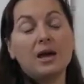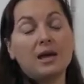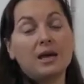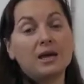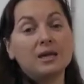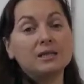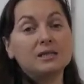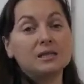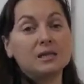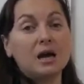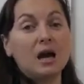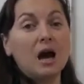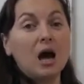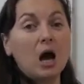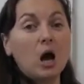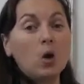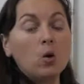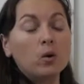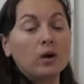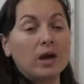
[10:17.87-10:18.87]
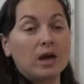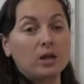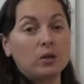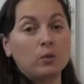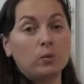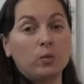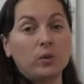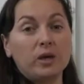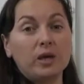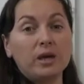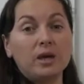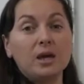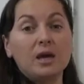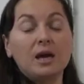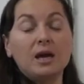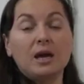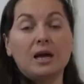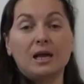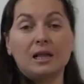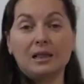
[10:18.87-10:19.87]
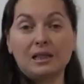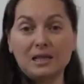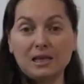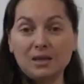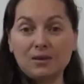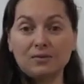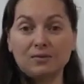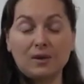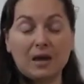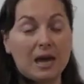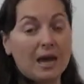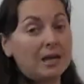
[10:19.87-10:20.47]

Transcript: And how can we live?